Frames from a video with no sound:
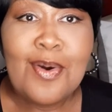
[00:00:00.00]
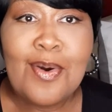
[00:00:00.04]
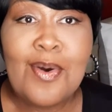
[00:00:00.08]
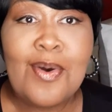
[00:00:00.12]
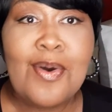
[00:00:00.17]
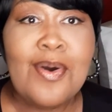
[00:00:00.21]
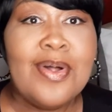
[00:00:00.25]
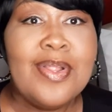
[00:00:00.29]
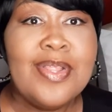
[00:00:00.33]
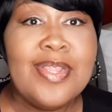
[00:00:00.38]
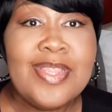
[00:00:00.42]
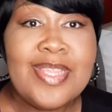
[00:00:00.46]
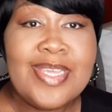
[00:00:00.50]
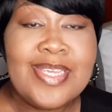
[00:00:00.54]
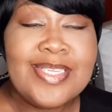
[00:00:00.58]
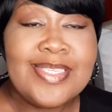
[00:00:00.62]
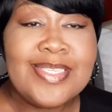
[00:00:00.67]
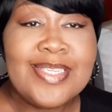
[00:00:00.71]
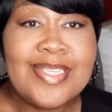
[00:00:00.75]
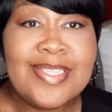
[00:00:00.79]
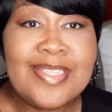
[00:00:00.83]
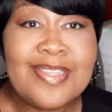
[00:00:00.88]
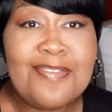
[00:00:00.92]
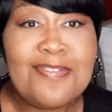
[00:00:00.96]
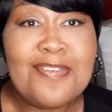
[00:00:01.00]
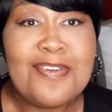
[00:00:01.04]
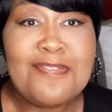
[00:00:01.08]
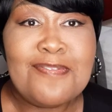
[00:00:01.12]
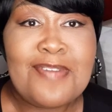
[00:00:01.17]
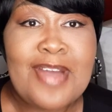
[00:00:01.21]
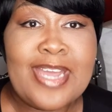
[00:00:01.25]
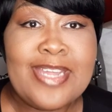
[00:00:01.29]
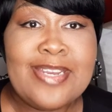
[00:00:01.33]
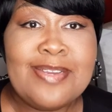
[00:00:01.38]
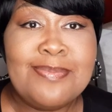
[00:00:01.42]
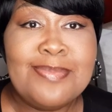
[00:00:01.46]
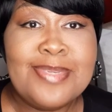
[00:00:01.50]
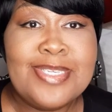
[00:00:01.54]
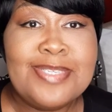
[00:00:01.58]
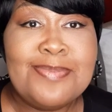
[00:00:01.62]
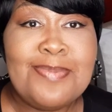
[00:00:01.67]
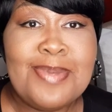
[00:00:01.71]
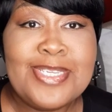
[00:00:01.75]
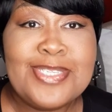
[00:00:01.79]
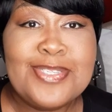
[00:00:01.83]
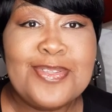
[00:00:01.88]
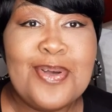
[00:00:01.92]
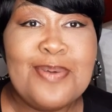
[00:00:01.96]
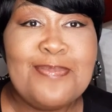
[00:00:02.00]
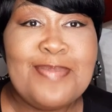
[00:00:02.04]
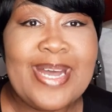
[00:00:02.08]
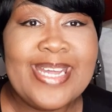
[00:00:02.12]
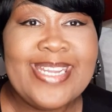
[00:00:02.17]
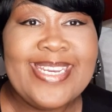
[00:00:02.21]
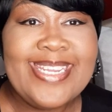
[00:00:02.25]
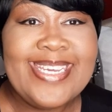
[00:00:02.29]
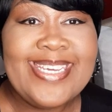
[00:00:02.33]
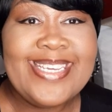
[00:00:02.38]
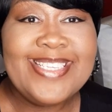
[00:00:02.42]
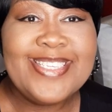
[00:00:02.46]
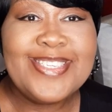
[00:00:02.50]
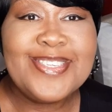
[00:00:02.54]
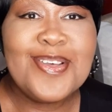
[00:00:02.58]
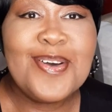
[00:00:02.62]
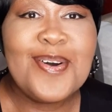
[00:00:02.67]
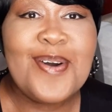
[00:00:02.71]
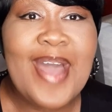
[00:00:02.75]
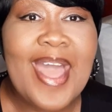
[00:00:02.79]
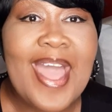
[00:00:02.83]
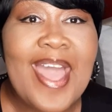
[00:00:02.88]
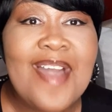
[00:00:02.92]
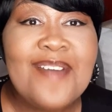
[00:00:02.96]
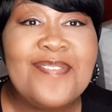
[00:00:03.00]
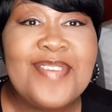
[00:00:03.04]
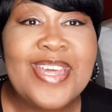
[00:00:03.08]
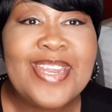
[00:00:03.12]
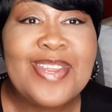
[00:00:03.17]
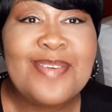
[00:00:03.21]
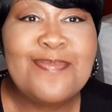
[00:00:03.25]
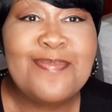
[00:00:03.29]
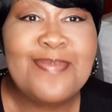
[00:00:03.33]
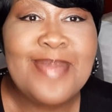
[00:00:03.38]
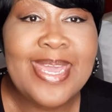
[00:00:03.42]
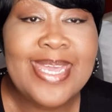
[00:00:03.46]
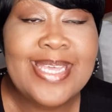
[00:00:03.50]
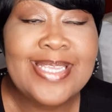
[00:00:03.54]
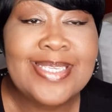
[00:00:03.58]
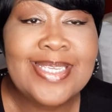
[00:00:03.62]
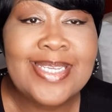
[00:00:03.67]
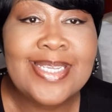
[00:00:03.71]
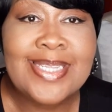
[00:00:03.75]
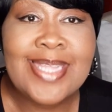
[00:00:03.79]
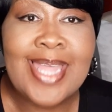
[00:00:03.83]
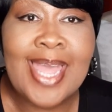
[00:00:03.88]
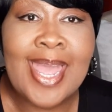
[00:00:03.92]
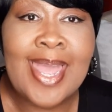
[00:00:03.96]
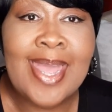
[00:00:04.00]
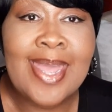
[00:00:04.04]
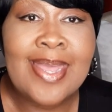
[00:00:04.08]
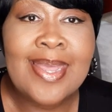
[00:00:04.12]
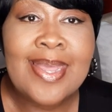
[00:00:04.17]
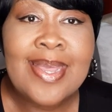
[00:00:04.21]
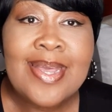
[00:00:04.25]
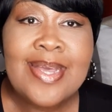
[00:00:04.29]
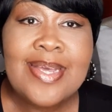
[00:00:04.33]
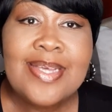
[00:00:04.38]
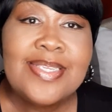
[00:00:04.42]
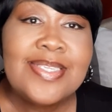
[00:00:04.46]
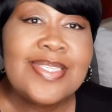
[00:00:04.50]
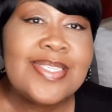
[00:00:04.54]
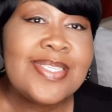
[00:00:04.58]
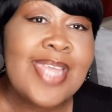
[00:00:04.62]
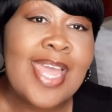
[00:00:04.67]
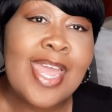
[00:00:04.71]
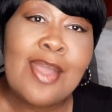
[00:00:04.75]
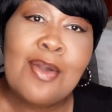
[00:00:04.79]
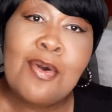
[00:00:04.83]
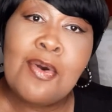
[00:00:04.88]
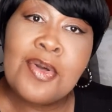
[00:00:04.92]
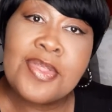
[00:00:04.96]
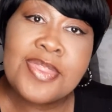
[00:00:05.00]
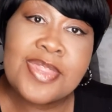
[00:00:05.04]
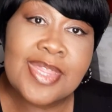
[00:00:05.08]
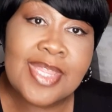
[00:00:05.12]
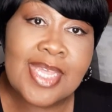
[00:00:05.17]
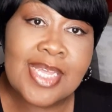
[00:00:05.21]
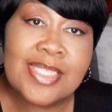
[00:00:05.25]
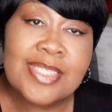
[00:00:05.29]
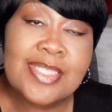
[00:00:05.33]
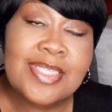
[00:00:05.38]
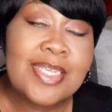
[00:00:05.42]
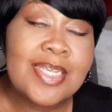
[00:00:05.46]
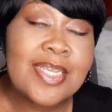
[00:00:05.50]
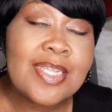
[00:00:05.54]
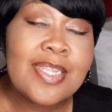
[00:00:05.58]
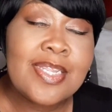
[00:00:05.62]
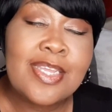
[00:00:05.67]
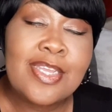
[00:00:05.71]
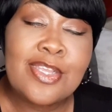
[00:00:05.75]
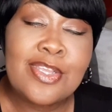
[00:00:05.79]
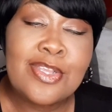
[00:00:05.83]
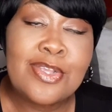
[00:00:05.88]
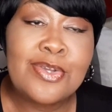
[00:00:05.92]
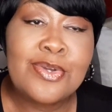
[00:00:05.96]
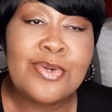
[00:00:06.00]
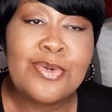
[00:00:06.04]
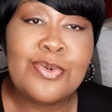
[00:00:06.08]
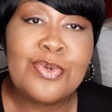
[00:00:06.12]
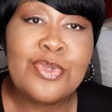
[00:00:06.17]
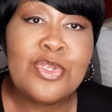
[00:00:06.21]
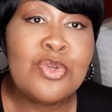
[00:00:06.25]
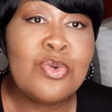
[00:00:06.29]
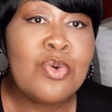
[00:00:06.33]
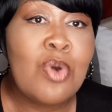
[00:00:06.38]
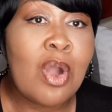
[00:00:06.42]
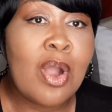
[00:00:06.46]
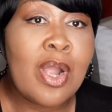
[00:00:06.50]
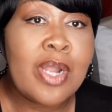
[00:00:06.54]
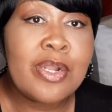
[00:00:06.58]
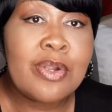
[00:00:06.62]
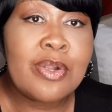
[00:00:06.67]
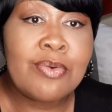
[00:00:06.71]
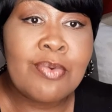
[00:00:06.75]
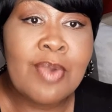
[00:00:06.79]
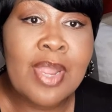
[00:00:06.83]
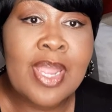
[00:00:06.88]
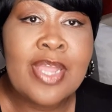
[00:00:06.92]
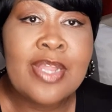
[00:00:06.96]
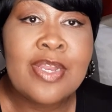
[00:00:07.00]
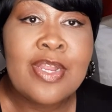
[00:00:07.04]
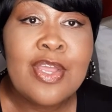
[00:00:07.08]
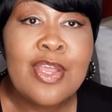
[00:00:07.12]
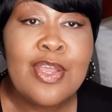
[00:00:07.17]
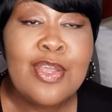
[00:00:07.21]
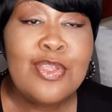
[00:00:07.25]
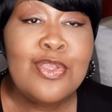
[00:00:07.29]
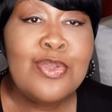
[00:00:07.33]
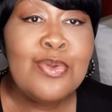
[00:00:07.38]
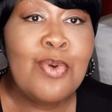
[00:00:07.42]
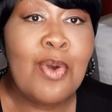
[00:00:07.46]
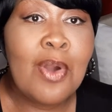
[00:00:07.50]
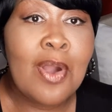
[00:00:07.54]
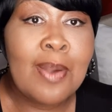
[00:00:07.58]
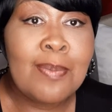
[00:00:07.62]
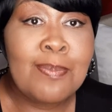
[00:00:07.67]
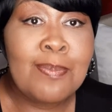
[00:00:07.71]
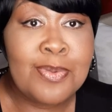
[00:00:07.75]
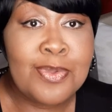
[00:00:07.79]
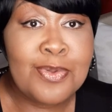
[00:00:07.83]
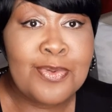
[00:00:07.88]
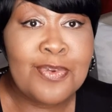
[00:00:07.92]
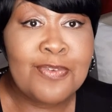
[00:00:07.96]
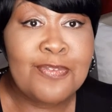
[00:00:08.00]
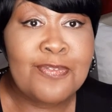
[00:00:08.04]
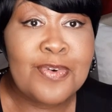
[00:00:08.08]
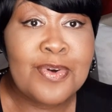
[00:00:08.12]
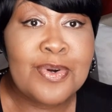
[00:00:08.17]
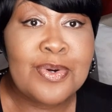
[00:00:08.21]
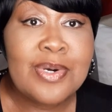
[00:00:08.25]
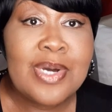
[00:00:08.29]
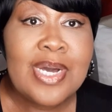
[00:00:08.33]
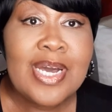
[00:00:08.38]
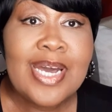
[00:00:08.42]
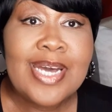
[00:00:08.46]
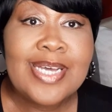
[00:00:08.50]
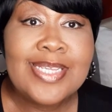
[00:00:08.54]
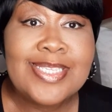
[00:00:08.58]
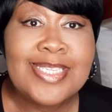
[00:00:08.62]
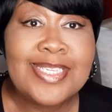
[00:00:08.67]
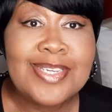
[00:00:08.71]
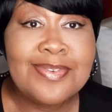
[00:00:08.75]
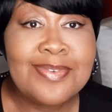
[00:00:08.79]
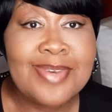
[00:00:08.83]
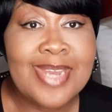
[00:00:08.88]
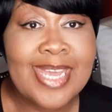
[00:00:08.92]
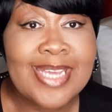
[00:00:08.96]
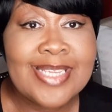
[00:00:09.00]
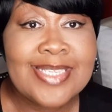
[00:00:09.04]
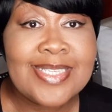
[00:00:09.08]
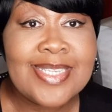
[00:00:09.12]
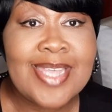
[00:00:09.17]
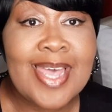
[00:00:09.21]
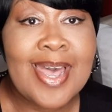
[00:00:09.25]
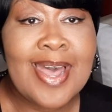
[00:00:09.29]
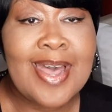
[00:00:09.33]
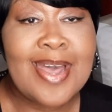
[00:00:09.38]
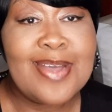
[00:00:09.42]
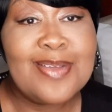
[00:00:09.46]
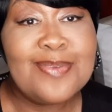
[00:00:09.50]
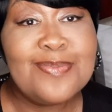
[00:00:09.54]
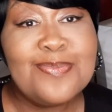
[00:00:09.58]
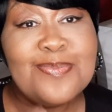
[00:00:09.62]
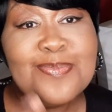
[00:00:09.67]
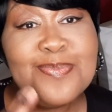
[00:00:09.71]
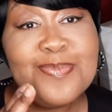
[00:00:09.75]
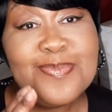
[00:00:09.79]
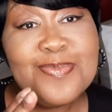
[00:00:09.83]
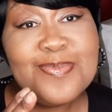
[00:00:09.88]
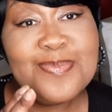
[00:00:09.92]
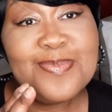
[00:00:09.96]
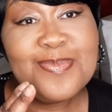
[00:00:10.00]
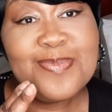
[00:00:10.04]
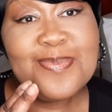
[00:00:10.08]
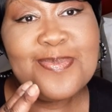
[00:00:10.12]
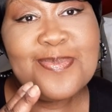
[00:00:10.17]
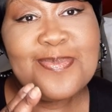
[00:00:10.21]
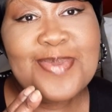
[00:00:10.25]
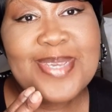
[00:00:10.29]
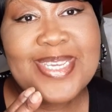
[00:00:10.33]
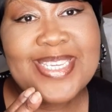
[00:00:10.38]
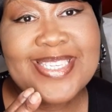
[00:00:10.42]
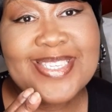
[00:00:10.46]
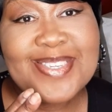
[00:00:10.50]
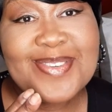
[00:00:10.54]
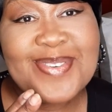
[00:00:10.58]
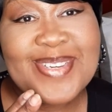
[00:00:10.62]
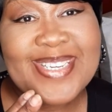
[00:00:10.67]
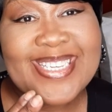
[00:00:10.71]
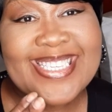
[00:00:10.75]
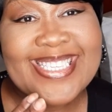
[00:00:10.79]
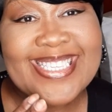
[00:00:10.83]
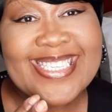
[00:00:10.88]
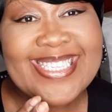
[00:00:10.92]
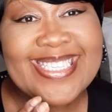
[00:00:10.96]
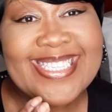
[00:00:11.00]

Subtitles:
all of these different vitamins based on my needs. So have an amazing day. Stay authentically you. You are great. You are beautiful. Until next time, peace, Queens.